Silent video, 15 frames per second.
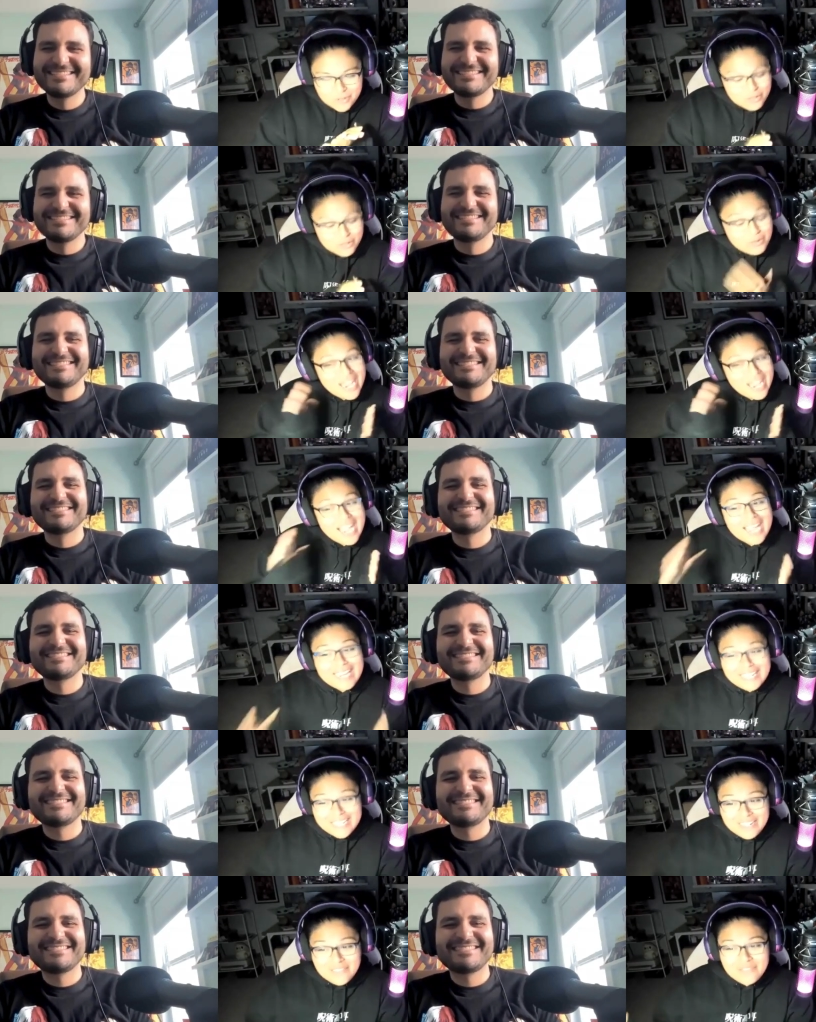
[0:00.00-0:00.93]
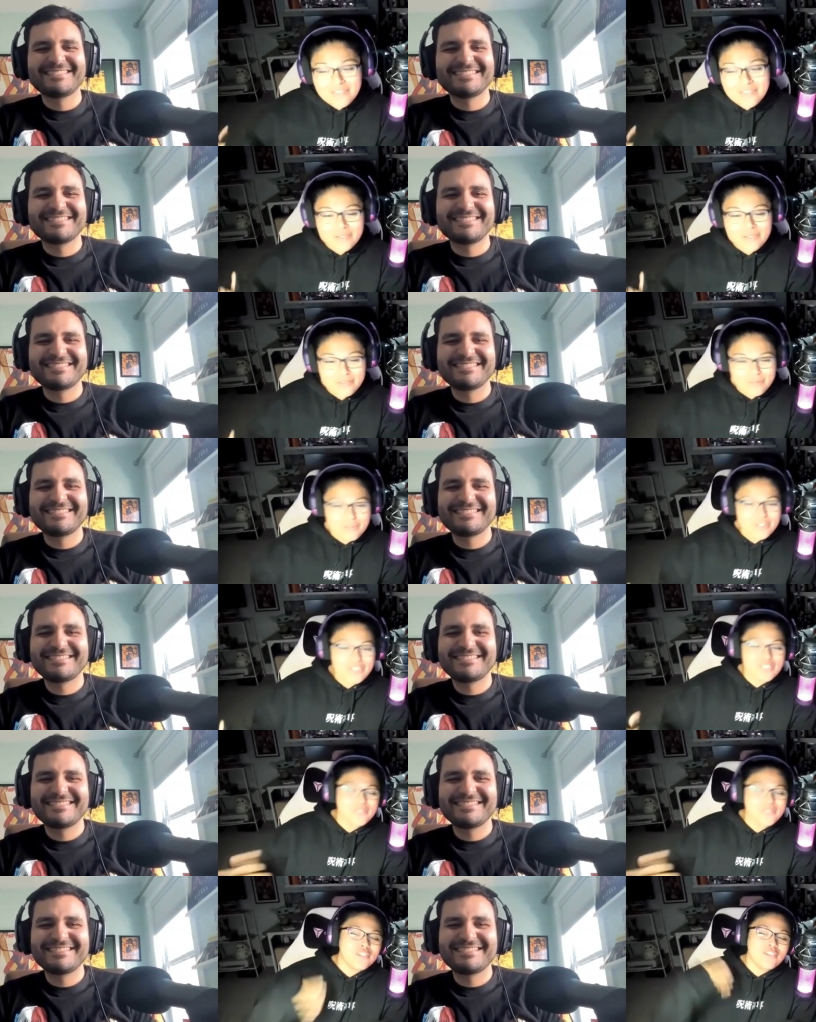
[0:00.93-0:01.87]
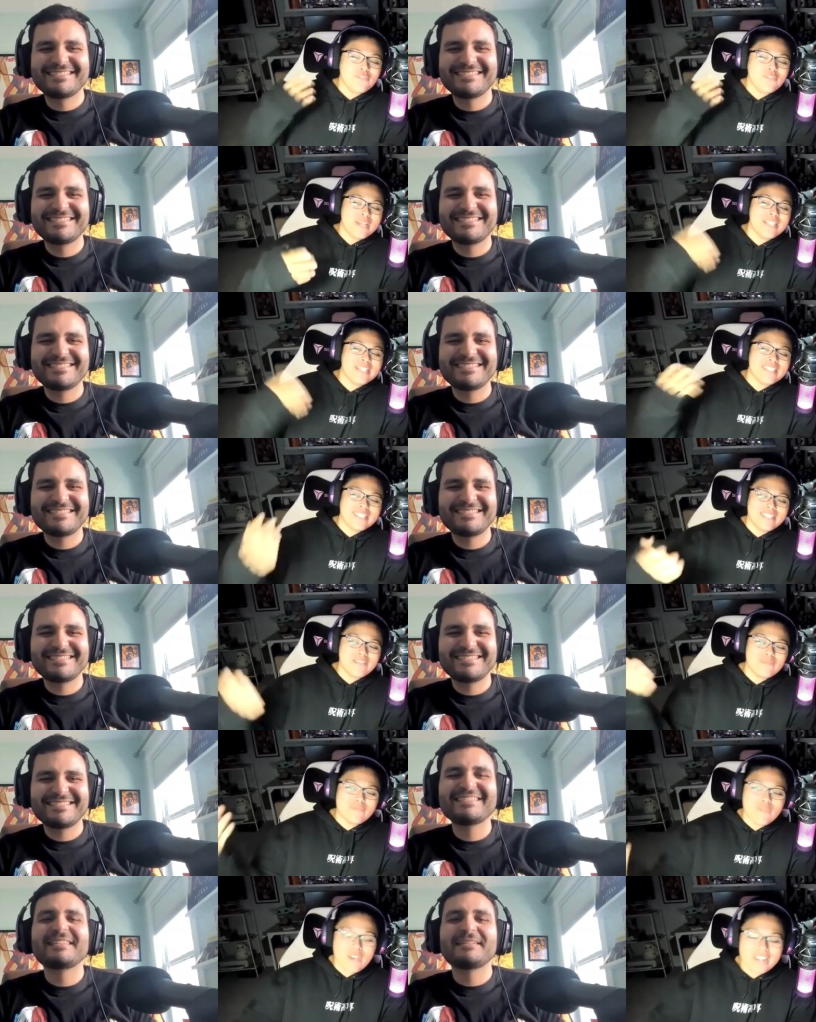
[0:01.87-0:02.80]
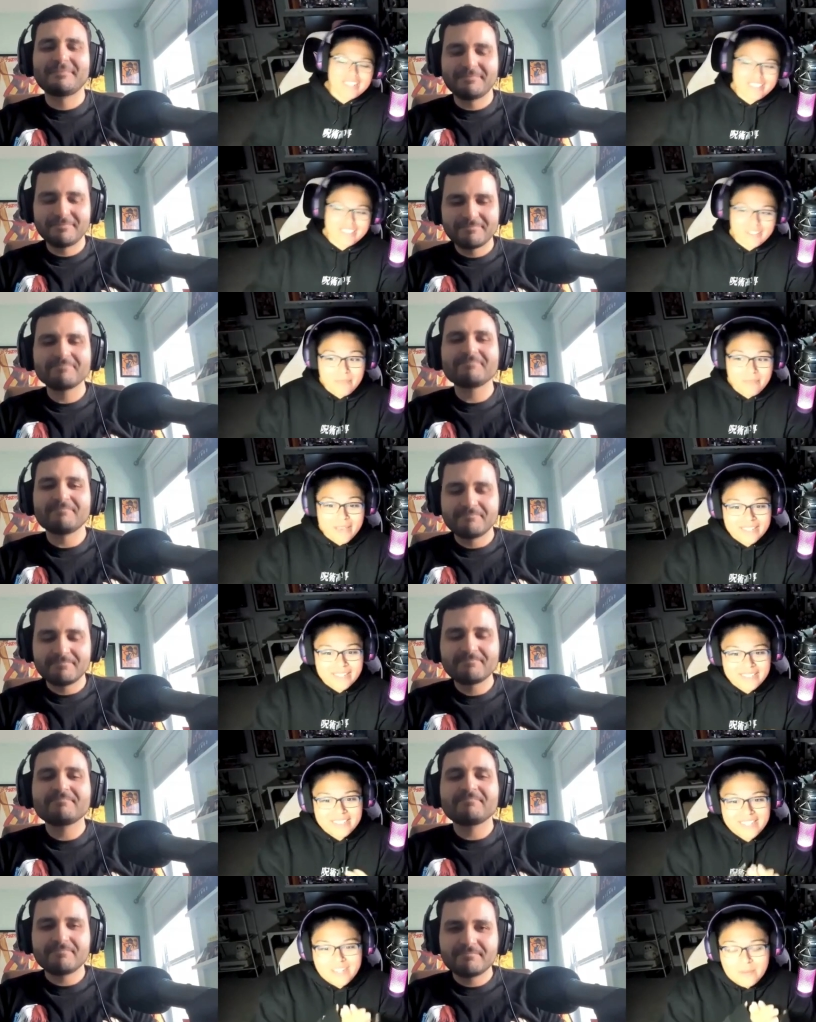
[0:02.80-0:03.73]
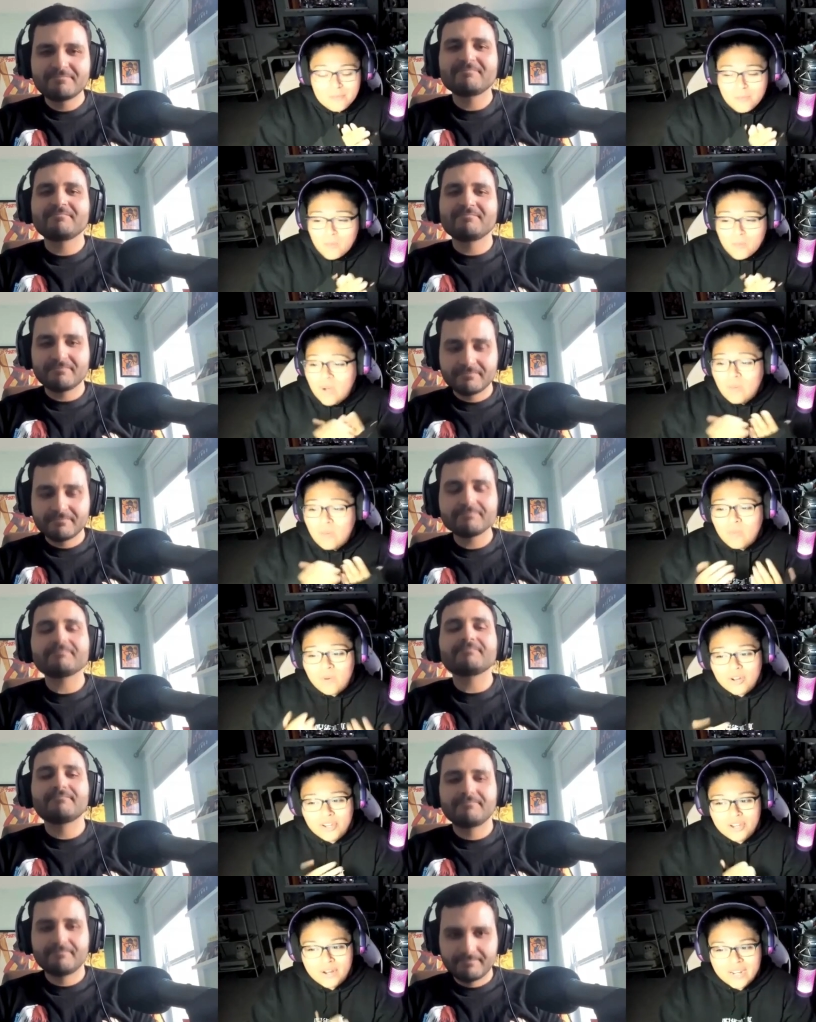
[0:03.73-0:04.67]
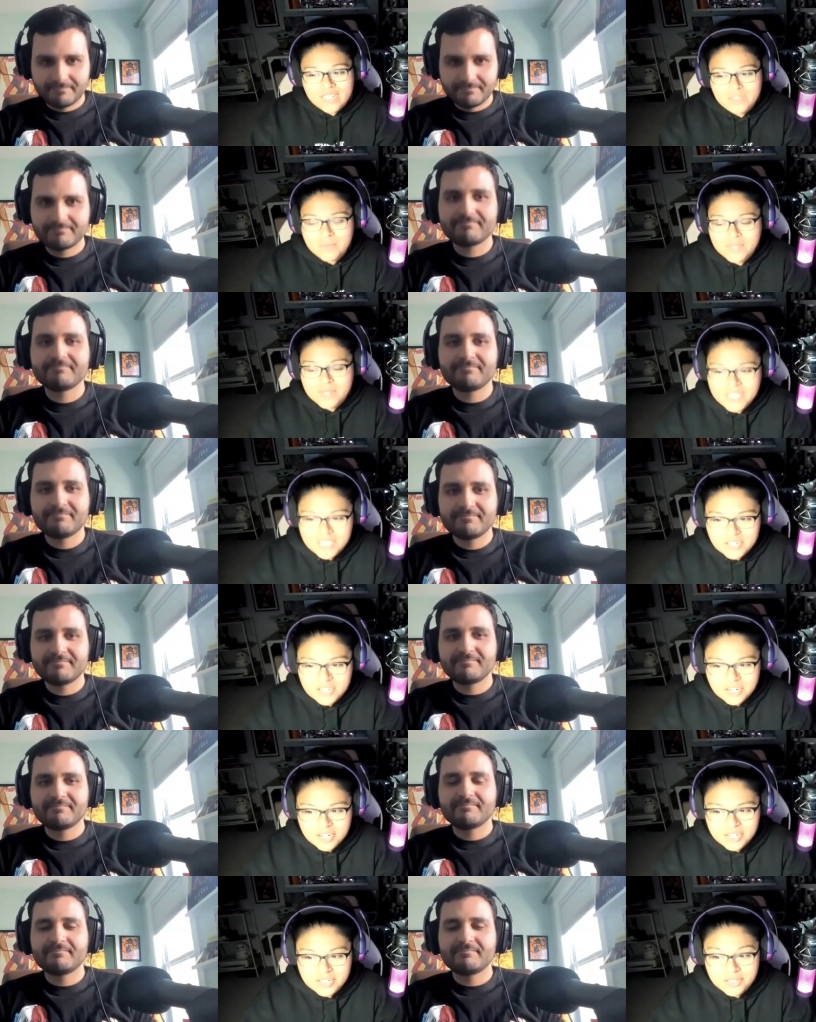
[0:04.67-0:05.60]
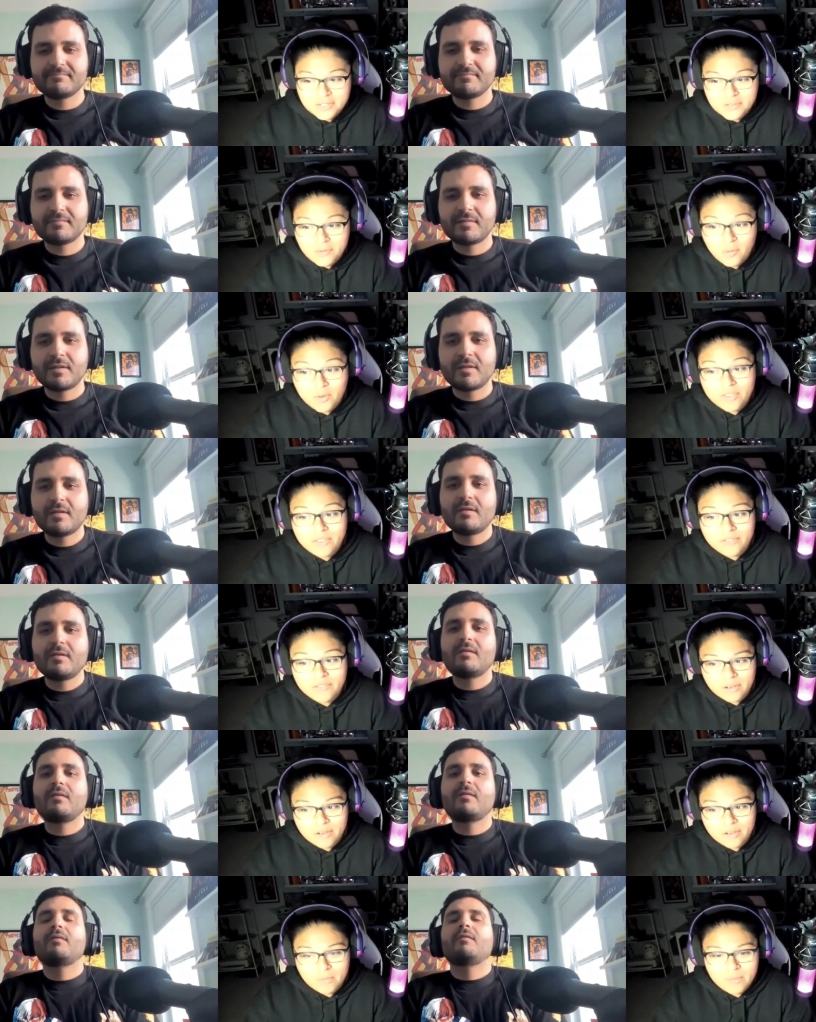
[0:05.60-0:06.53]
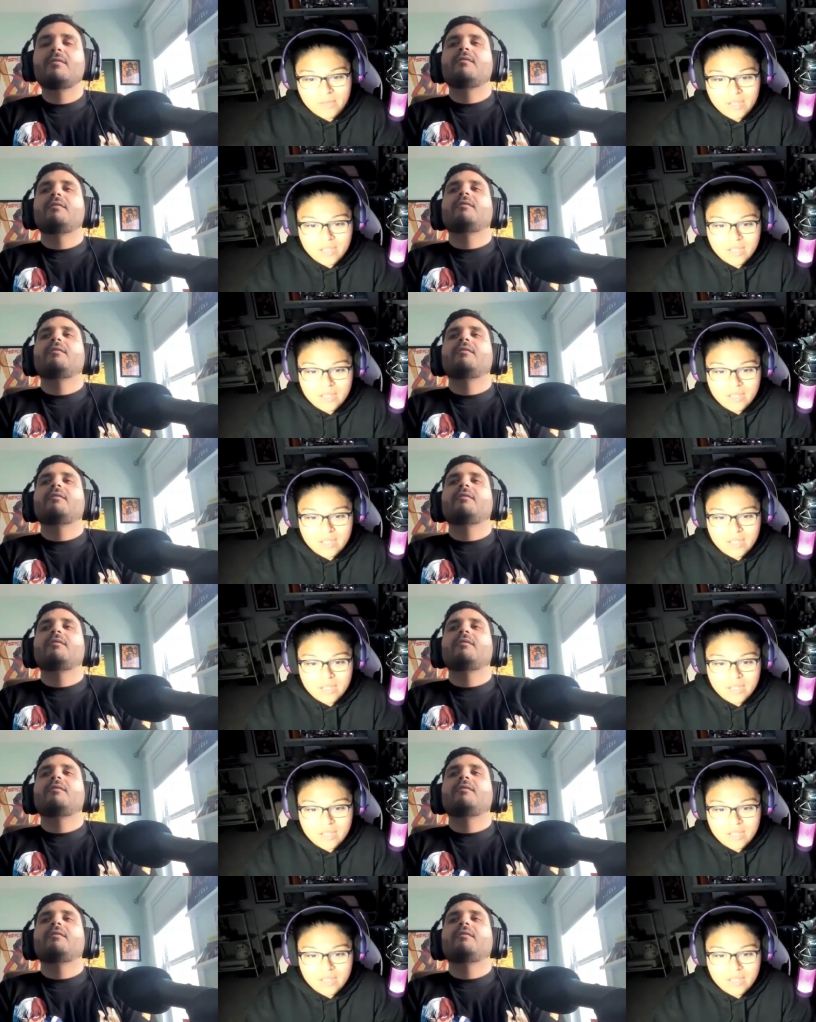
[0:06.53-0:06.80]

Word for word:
Speaker 1: you kind of alluded to it. You went in wanting the best. Um, what were your expectations for the film?